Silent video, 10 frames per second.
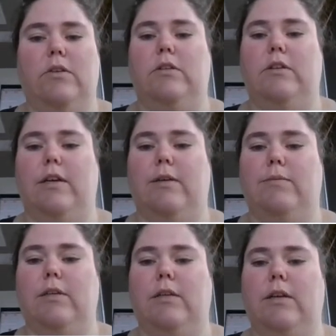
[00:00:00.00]
It's like
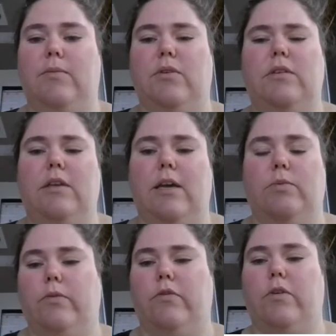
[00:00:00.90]
using algebra, but we've
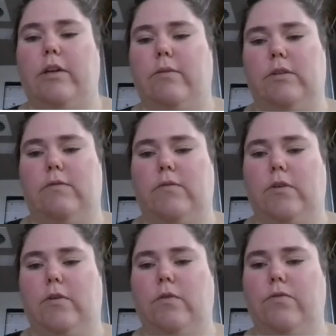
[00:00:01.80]
got numbers involved.